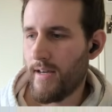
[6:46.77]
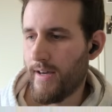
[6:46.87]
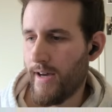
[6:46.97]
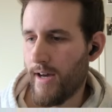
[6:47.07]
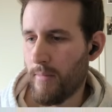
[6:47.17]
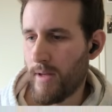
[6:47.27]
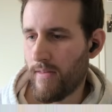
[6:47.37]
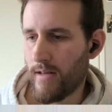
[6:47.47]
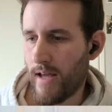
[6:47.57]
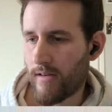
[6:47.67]

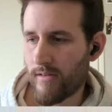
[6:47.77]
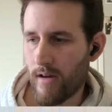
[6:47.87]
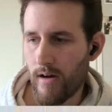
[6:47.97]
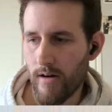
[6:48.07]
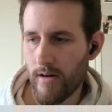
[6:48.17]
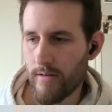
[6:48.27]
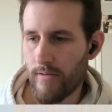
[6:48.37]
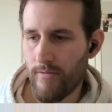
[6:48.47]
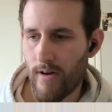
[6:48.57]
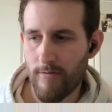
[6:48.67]
And the next are
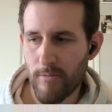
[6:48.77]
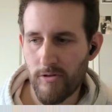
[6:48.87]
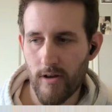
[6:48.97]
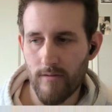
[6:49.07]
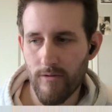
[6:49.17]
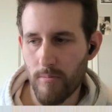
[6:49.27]
5%